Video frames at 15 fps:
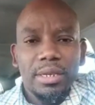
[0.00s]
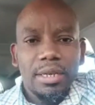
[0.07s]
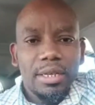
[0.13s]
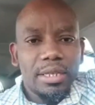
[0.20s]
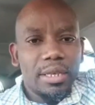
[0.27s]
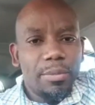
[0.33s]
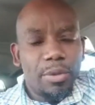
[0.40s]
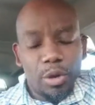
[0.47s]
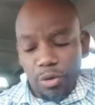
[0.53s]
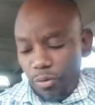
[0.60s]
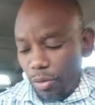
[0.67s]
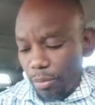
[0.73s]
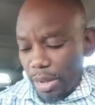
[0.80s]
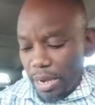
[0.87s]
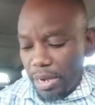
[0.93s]
It's a
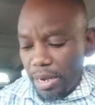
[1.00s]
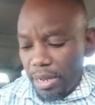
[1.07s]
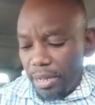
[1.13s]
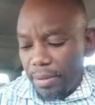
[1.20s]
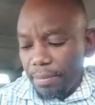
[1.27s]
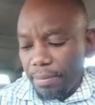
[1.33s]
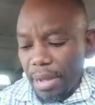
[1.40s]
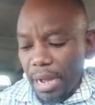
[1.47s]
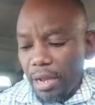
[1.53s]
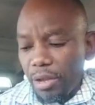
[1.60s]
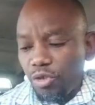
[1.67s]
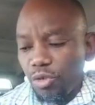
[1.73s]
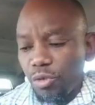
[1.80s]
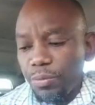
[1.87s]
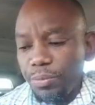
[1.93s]
beautiful Monday. Ba
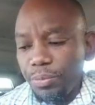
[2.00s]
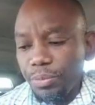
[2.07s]
gaetso